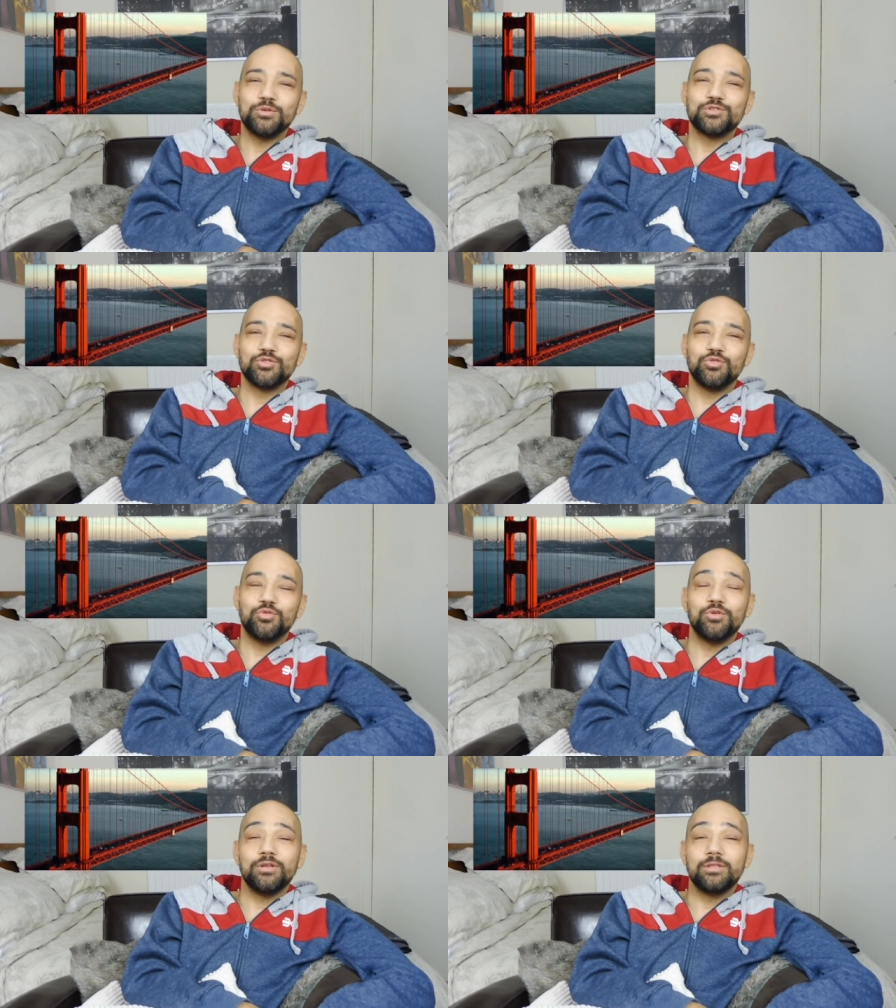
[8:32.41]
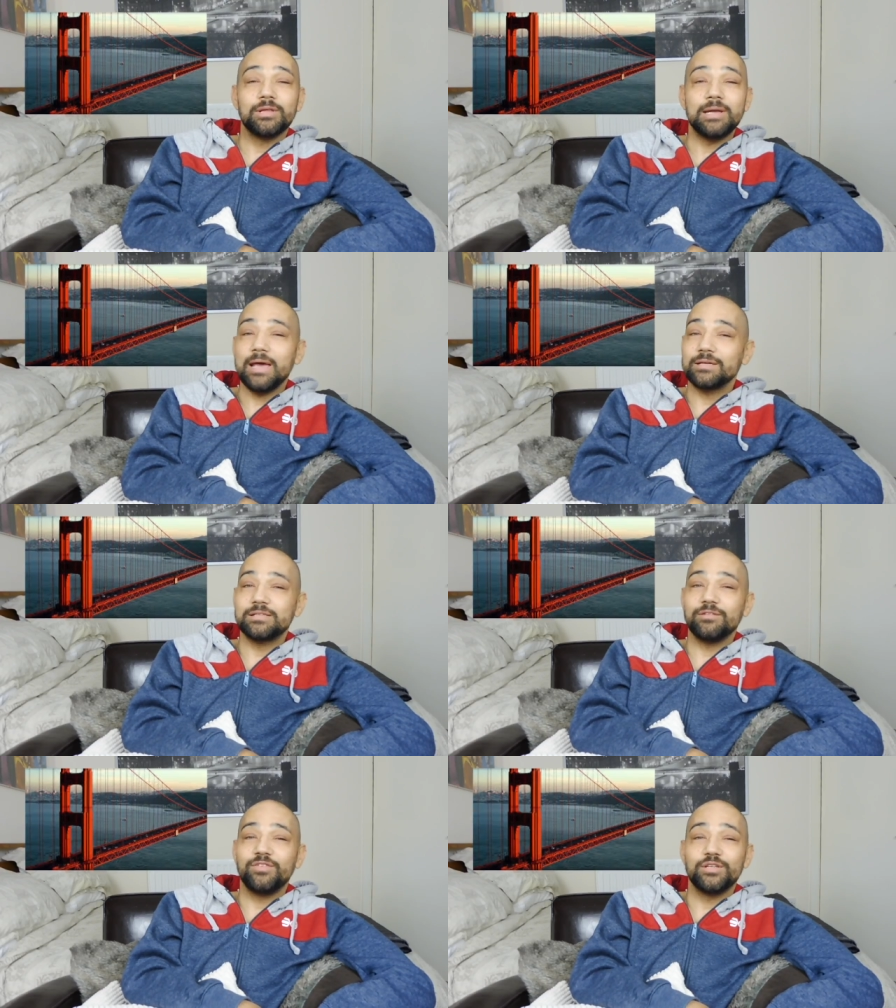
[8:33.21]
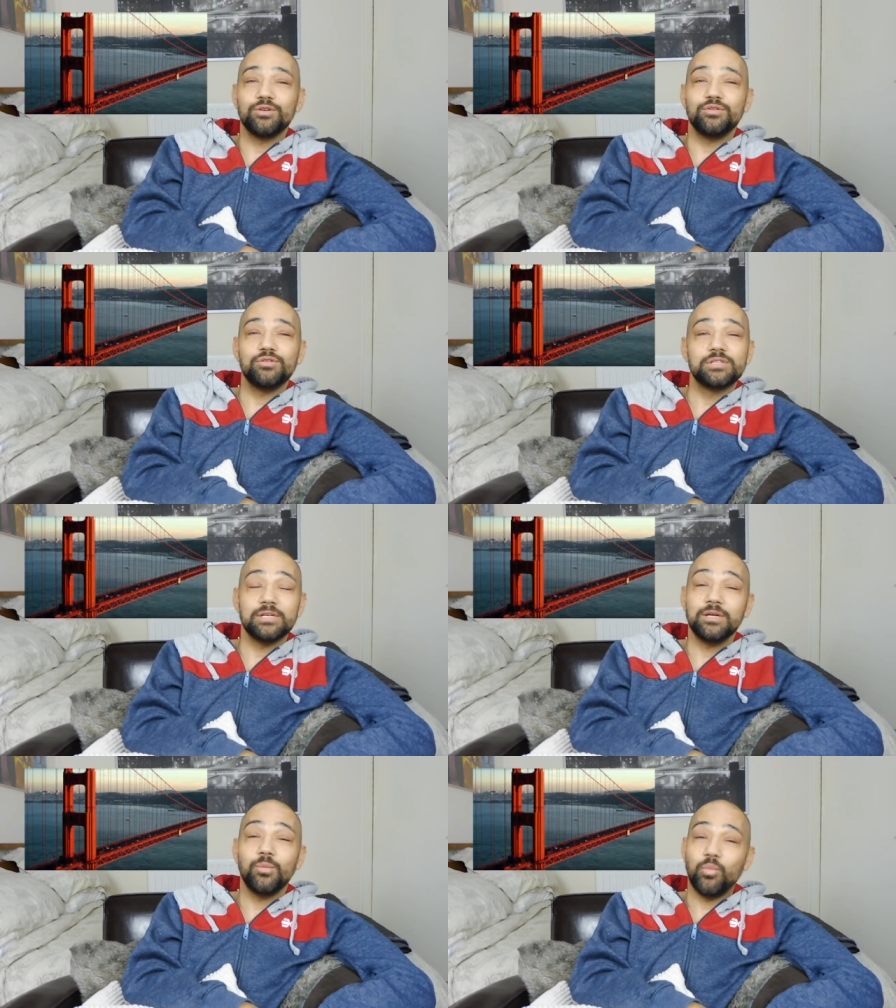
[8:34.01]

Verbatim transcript: so the next video you see